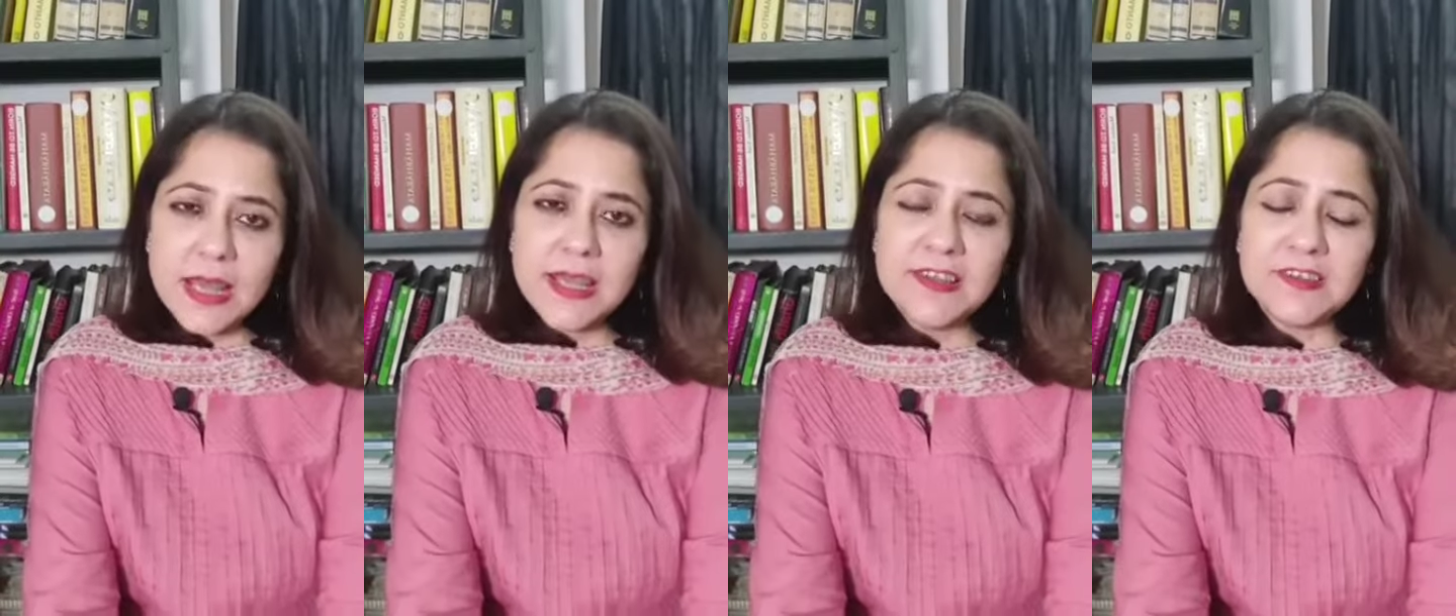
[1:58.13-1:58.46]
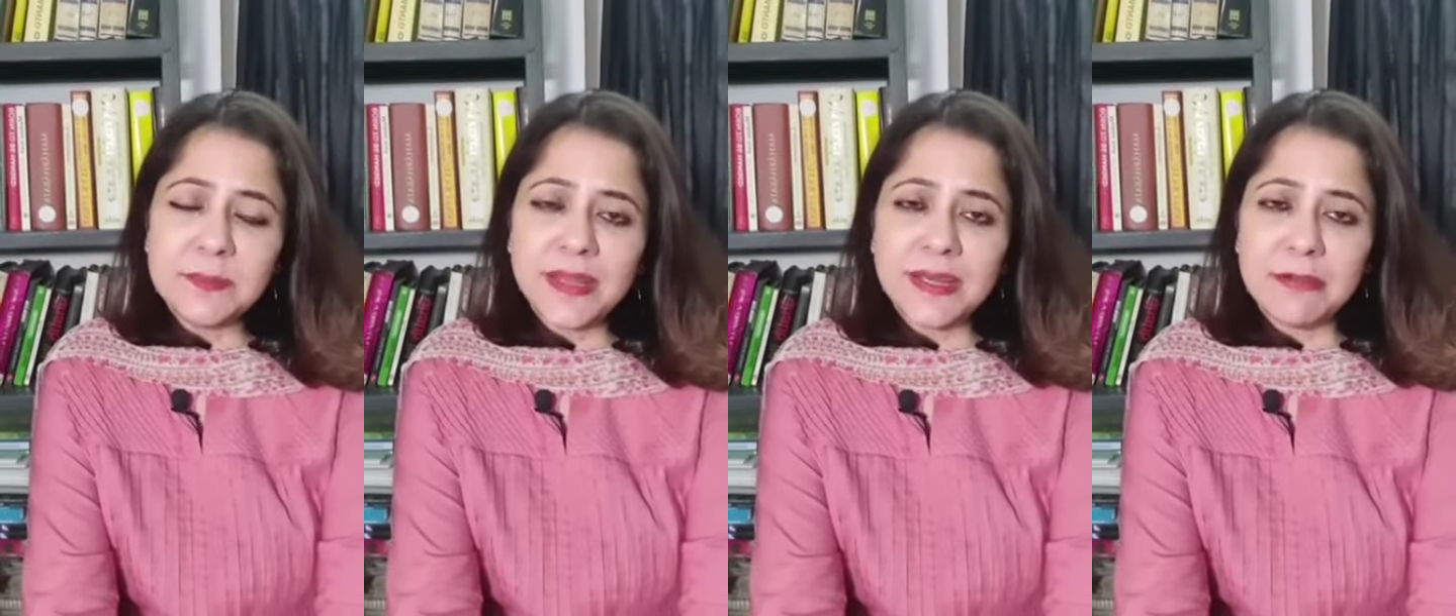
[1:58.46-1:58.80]
It's
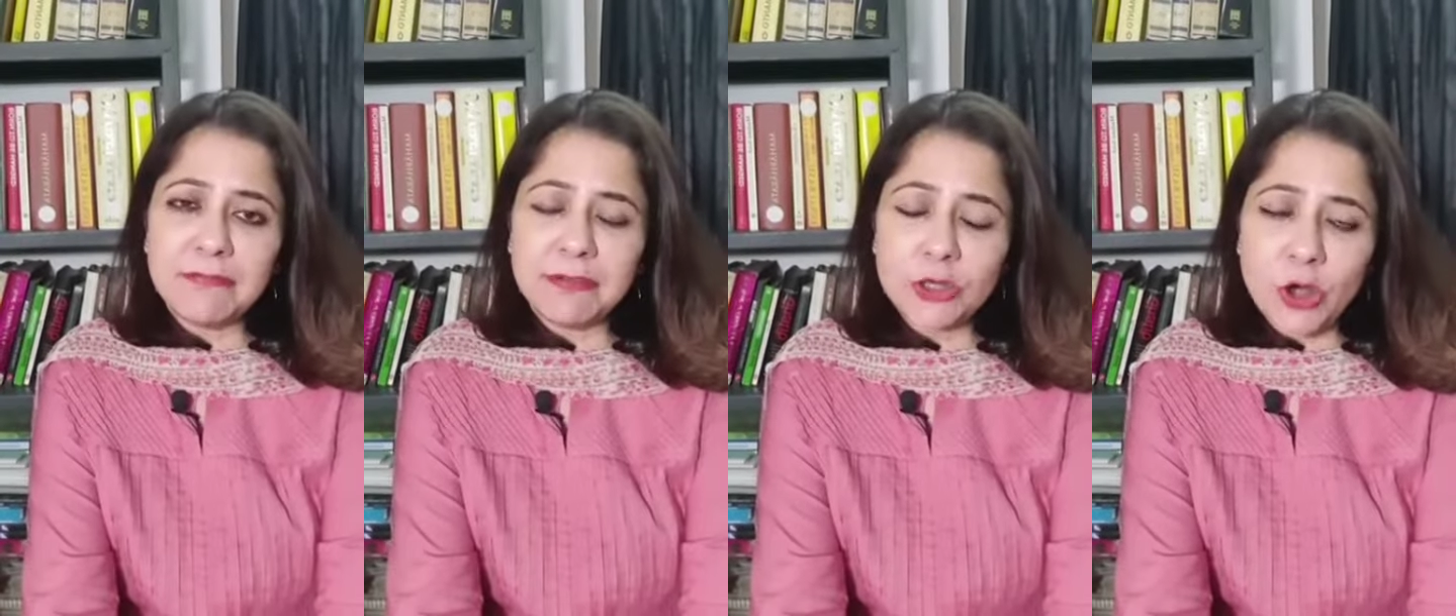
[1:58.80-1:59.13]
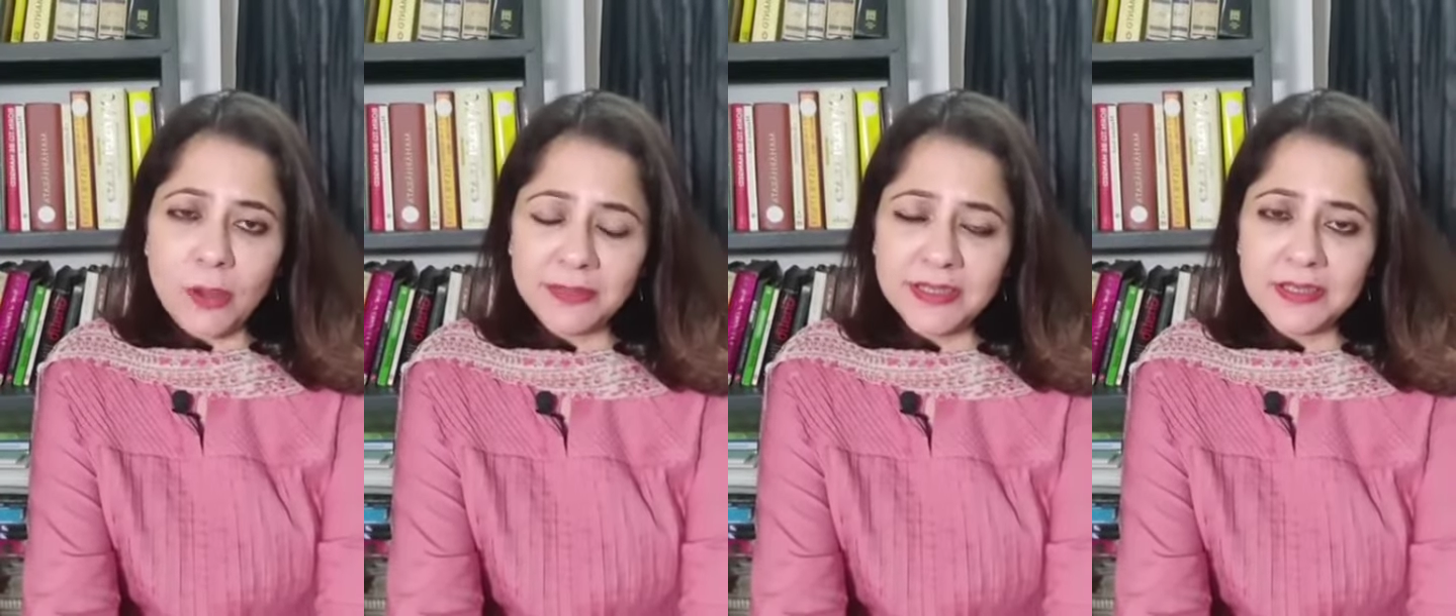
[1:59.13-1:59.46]
been a
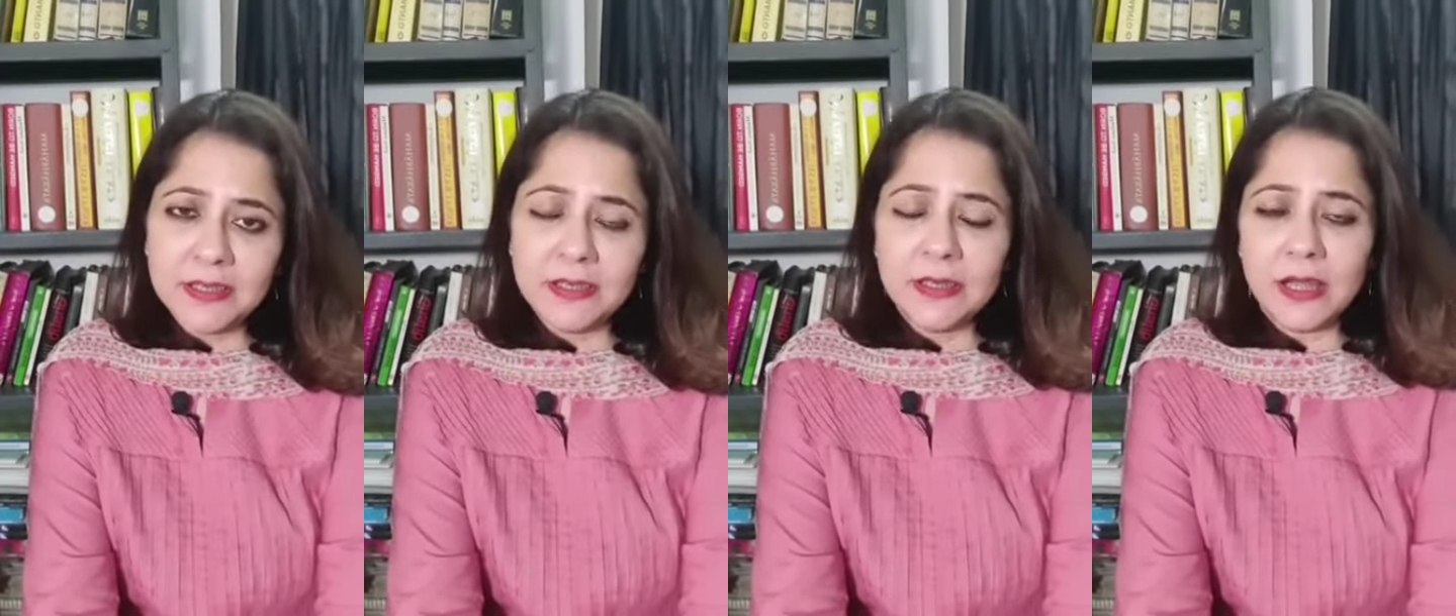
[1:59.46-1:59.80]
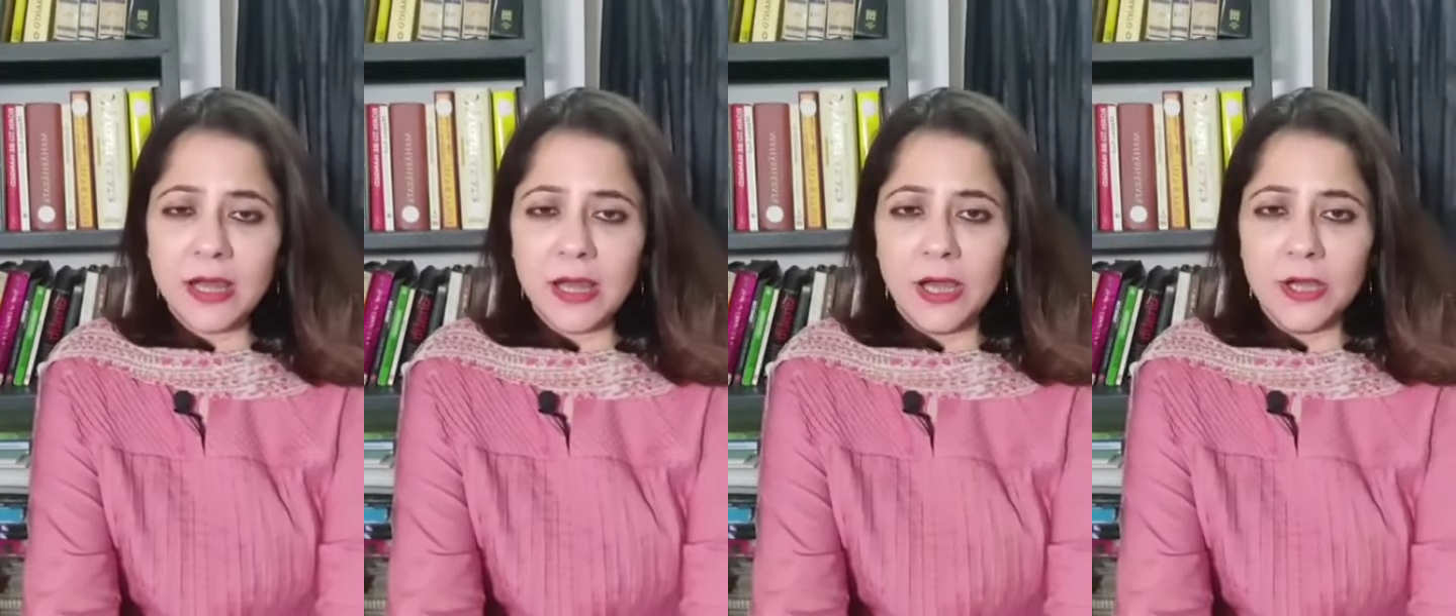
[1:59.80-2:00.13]
phenomenal
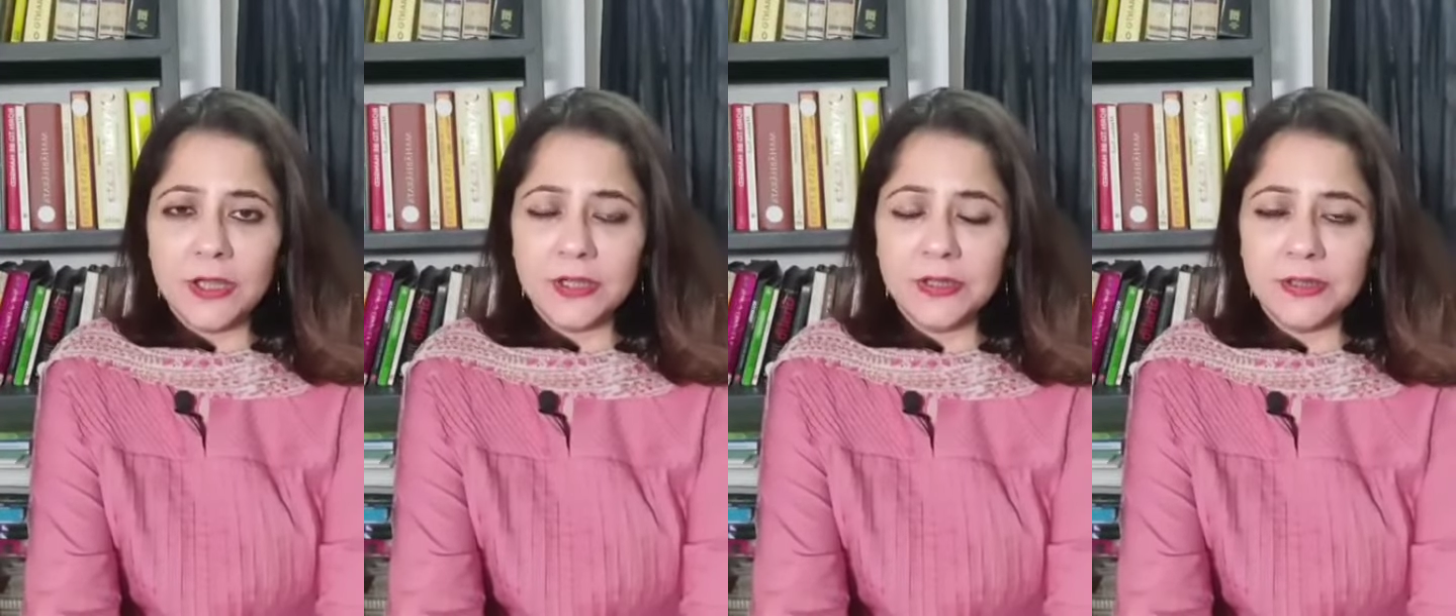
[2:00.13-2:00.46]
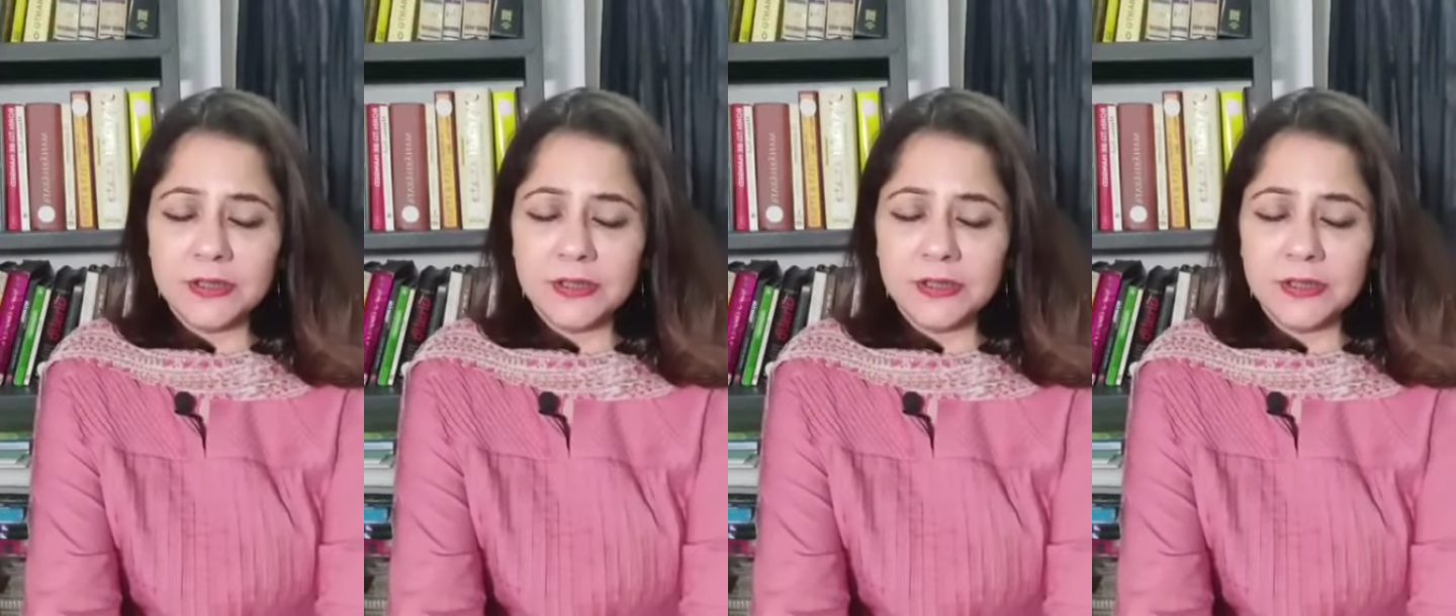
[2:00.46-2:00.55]
uh,